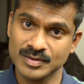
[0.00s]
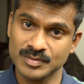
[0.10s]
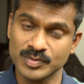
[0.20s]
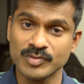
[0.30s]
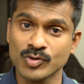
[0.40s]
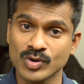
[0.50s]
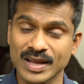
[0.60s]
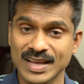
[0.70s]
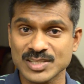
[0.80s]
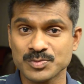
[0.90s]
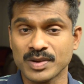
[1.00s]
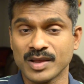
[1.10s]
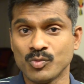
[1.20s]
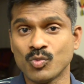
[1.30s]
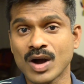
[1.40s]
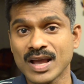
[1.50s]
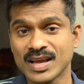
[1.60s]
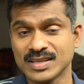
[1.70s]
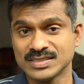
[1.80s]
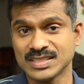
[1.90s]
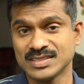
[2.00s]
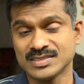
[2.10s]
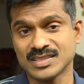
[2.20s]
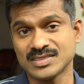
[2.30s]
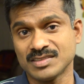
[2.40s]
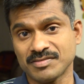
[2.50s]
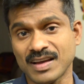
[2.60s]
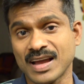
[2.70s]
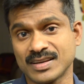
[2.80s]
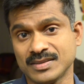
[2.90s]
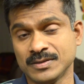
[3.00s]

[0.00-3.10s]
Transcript: before I explain why I say this as a fact,